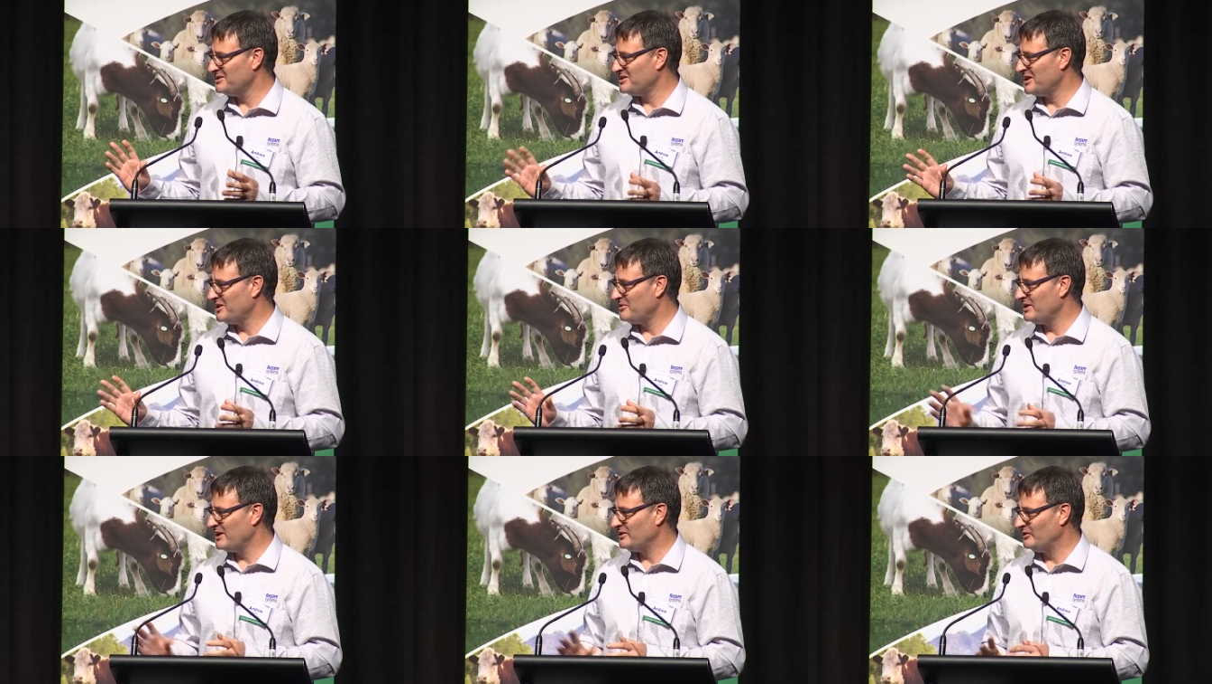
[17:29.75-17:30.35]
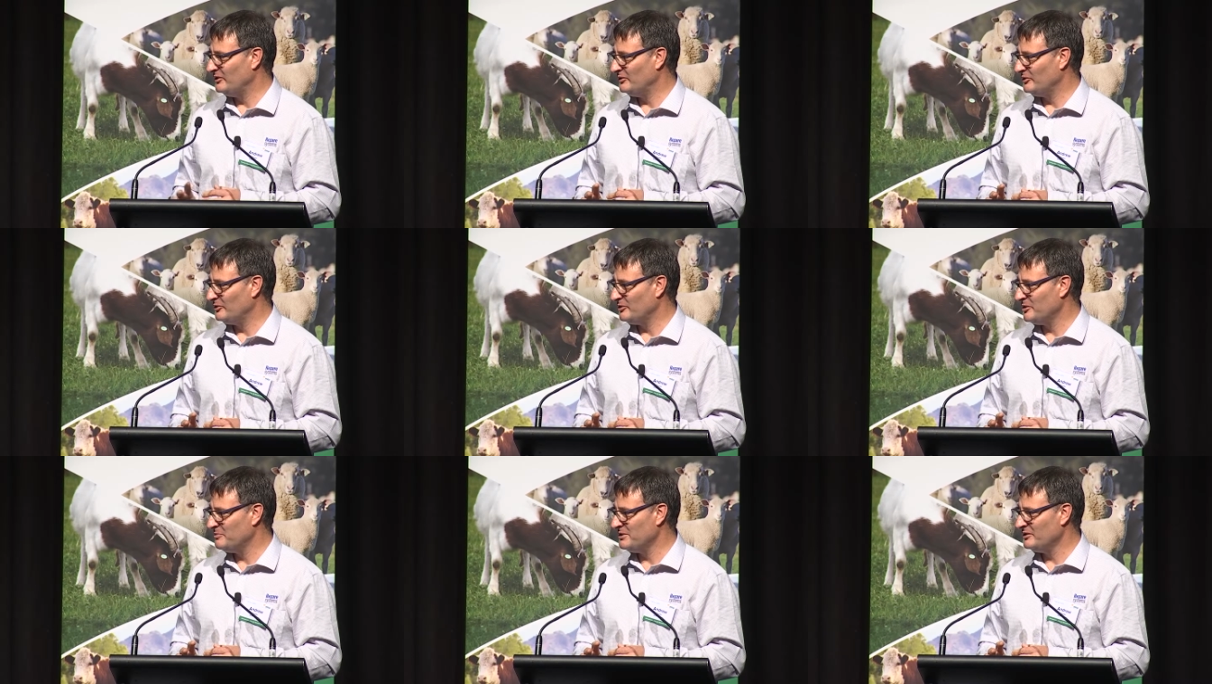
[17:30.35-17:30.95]
data access
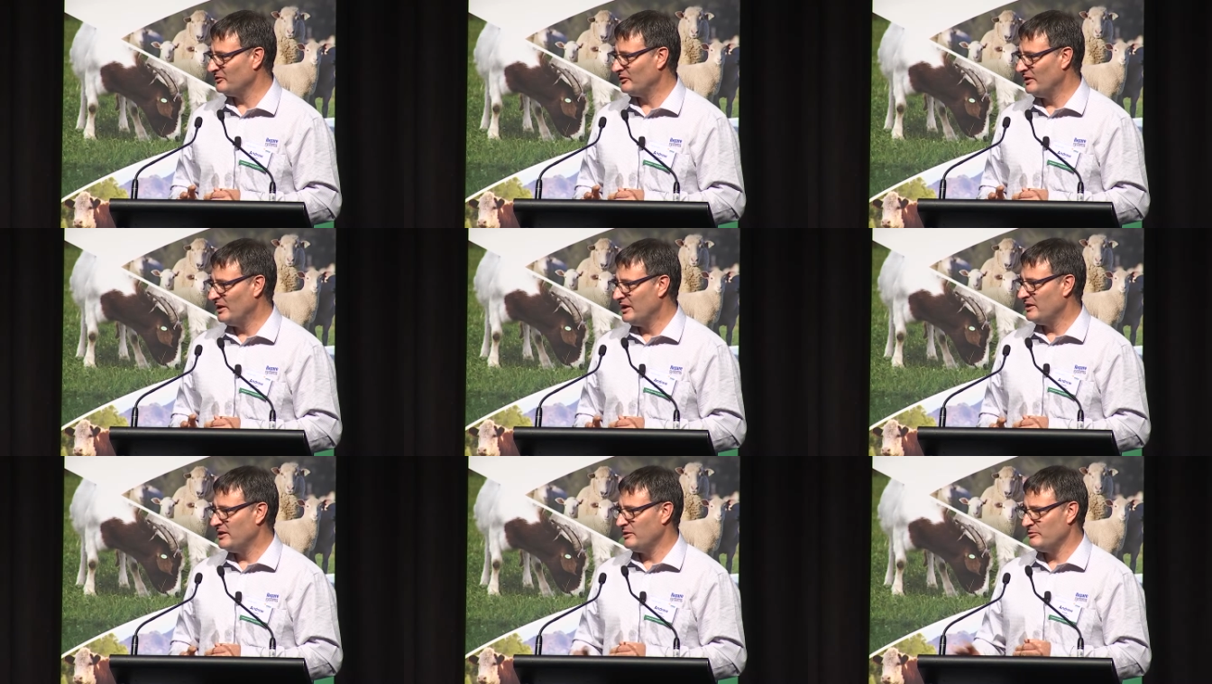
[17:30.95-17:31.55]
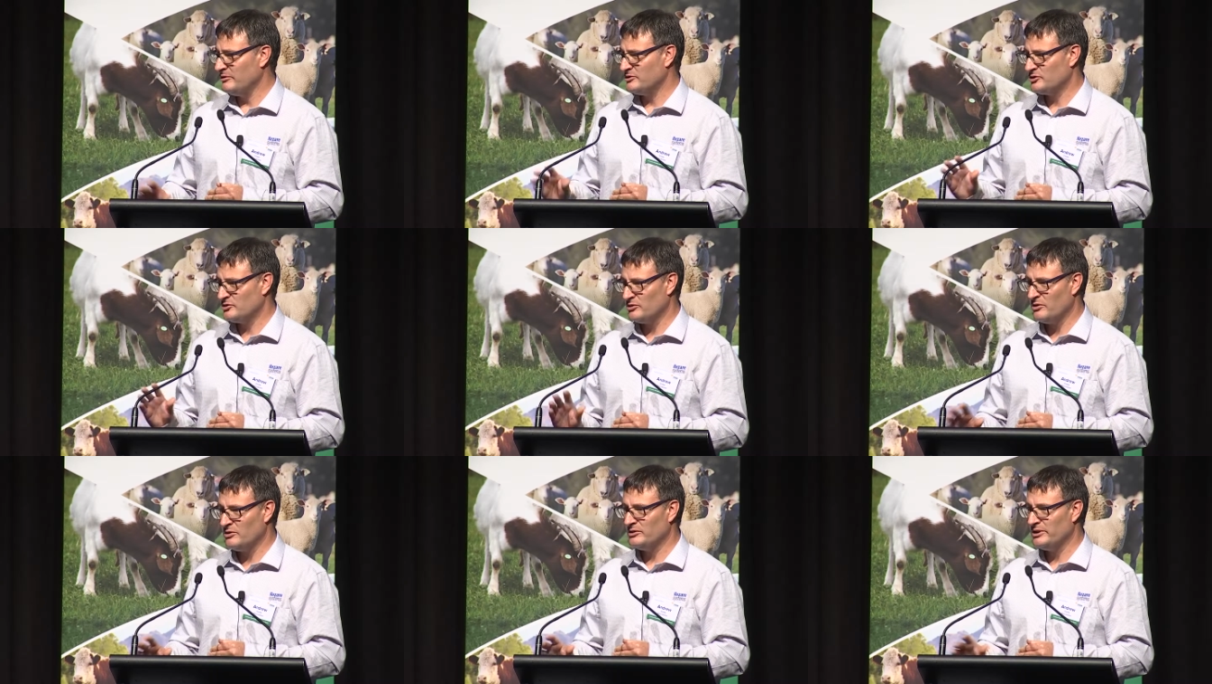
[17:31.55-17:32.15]
agreements that we're
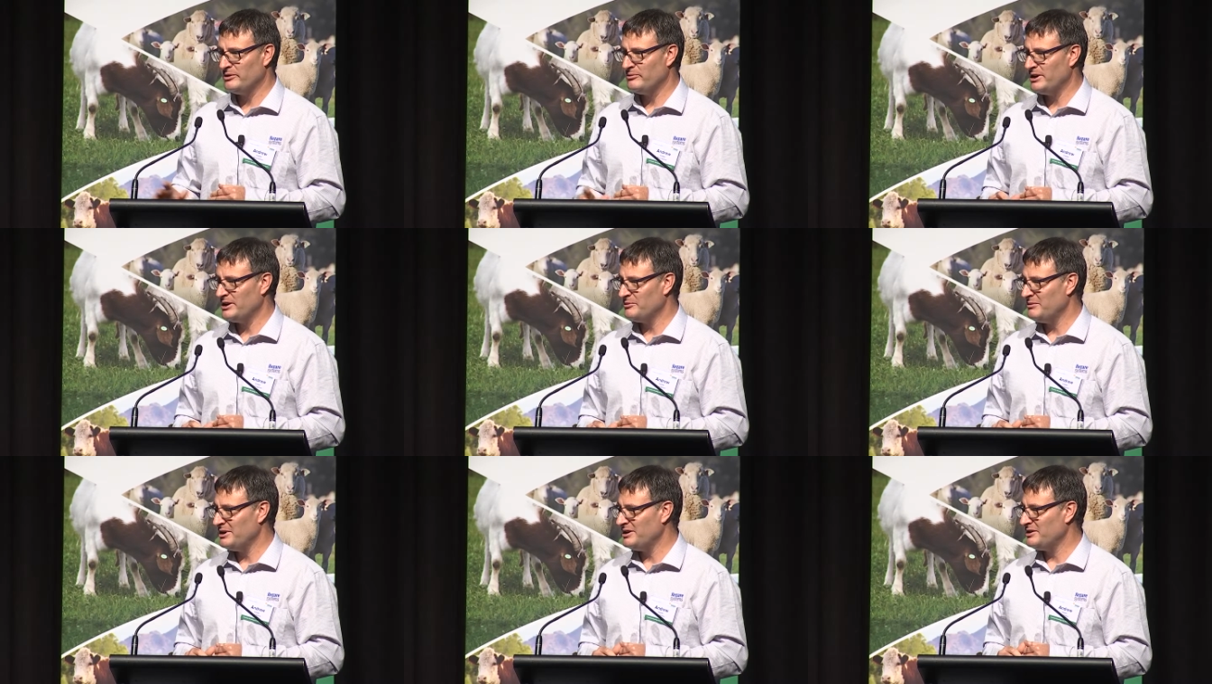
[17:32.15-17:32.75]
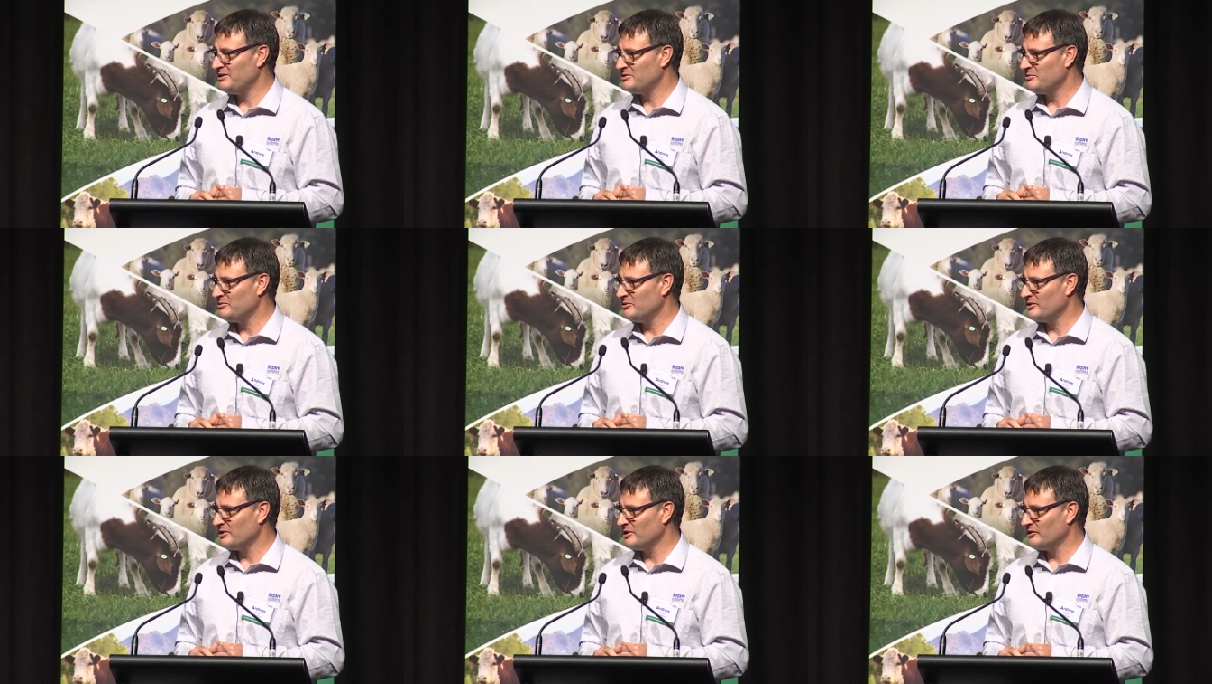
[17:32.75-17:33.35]
strongly recommending to
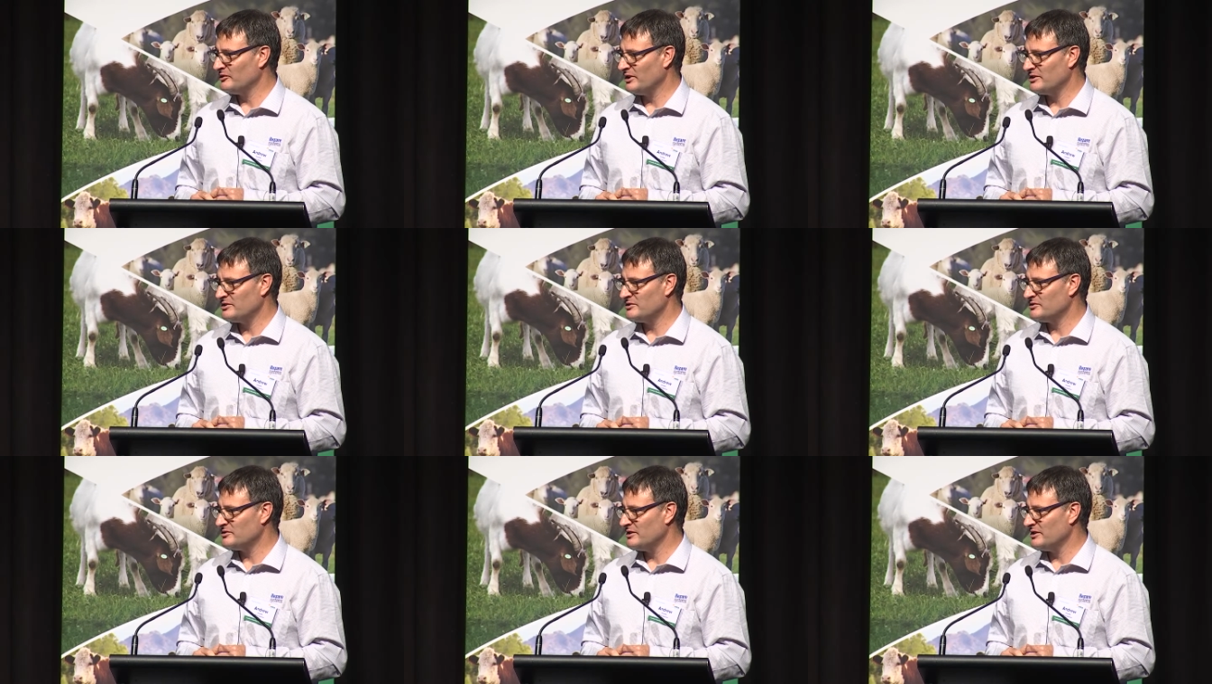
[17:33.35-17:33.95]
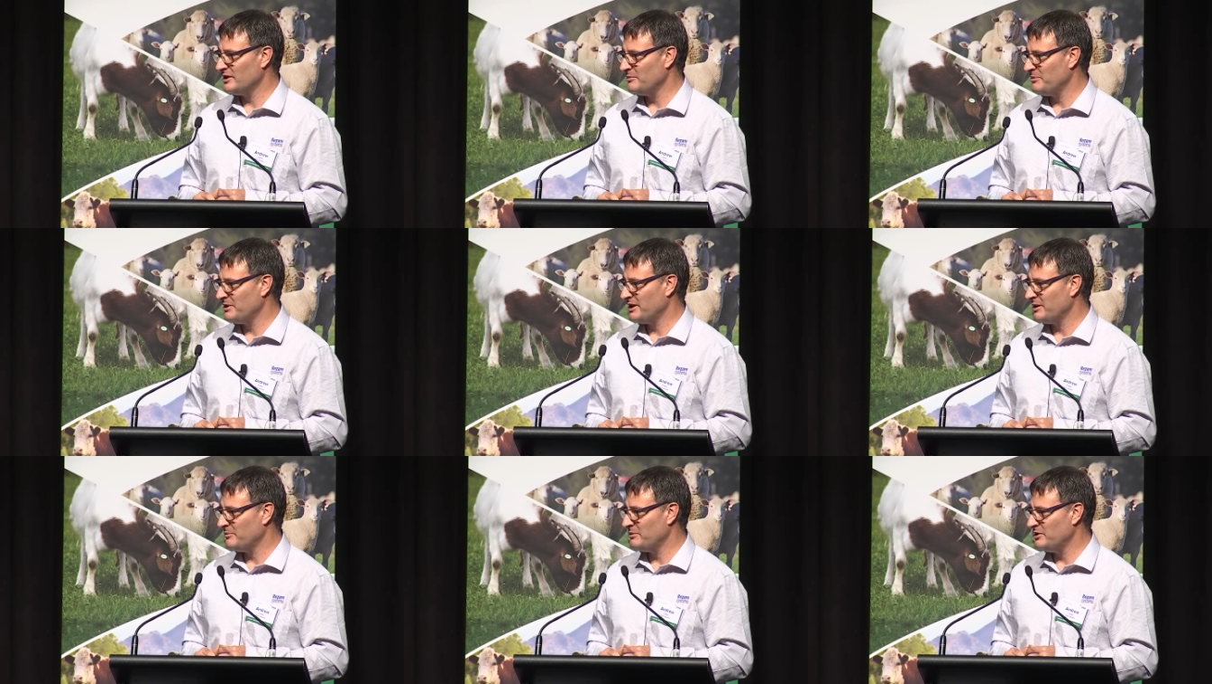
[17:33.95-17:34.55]
organisations that they
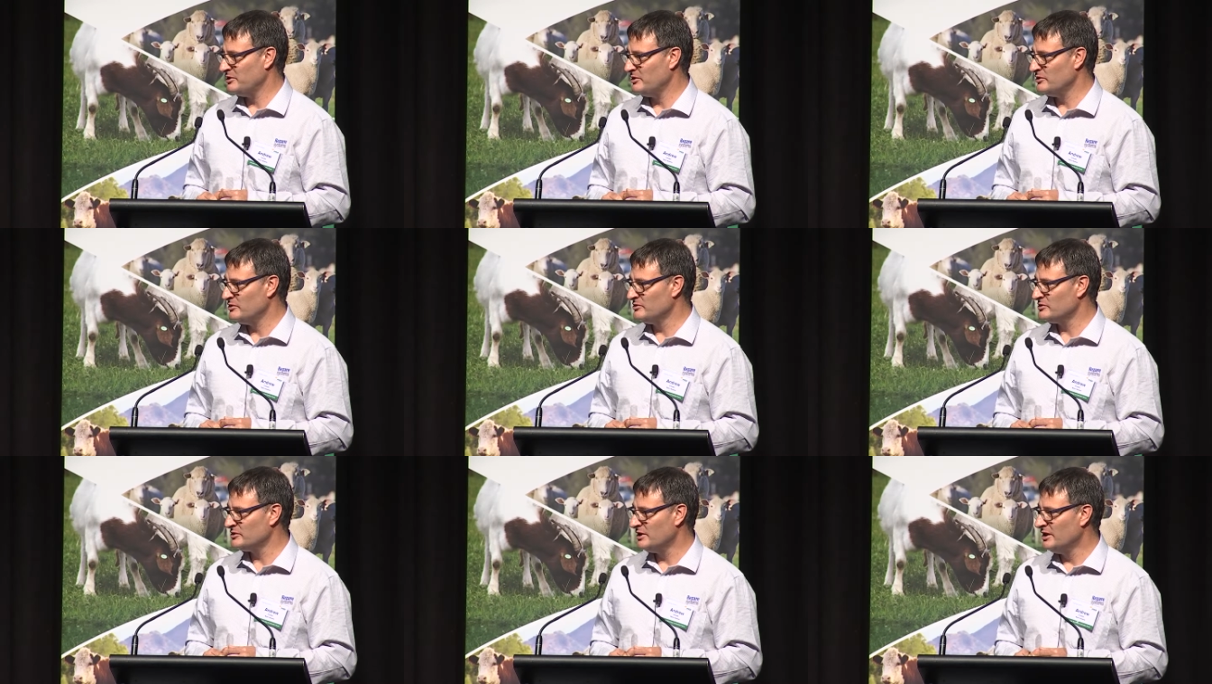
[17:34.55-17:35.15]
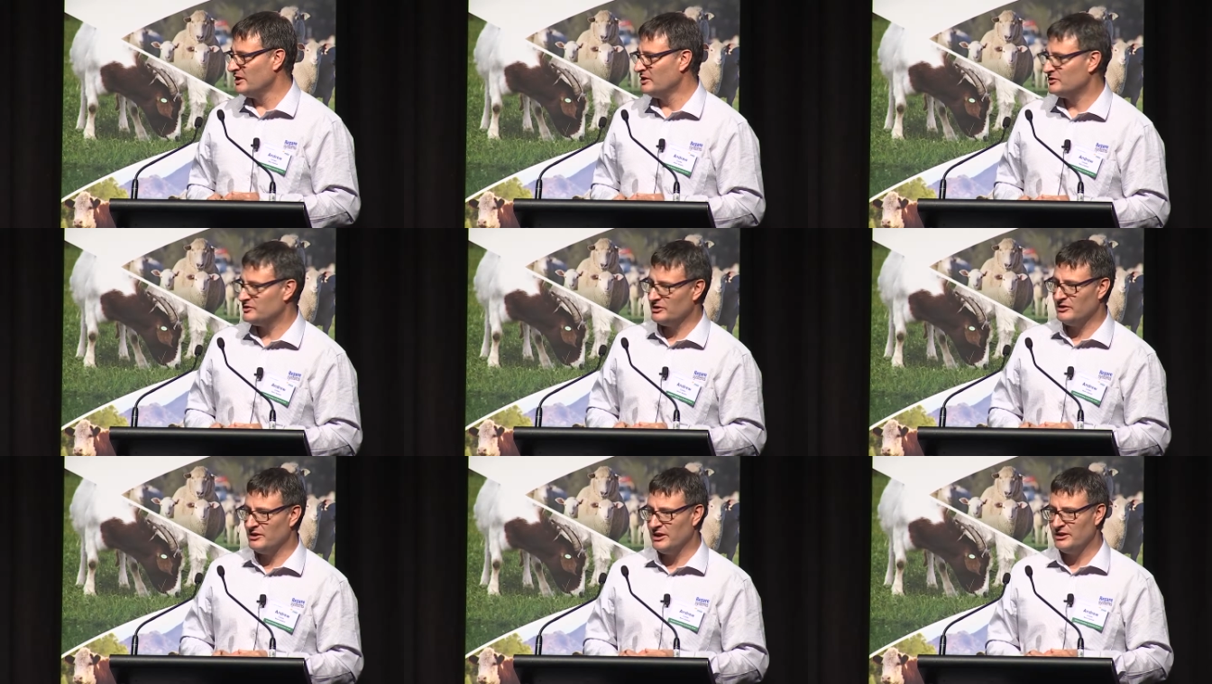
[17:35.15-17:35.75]
pick up and use
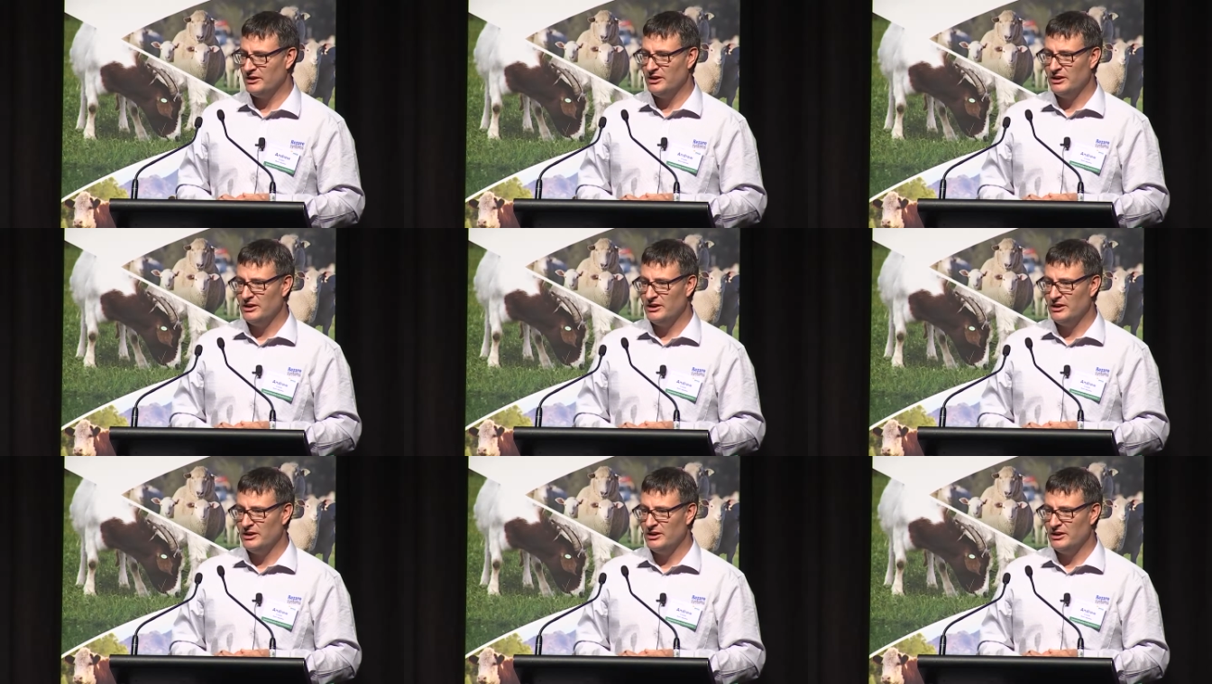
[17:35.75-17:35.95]
so that,